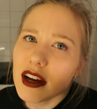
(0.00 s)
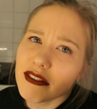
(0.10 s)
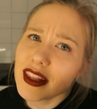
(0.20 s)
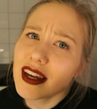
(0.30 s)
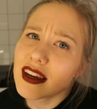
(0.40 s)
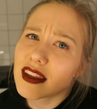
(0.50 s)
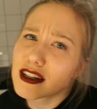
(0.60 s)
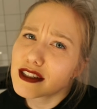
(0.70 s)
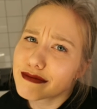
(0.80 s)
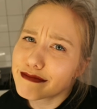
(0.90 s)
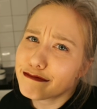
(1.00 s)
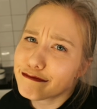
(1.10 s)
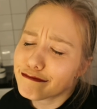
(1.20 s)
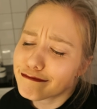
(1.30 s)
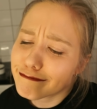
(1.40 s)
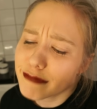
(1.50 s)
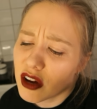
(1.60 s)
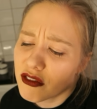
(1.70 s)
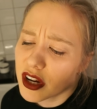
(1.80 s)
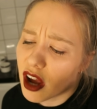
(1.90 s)
I feel like
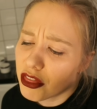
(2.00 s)
every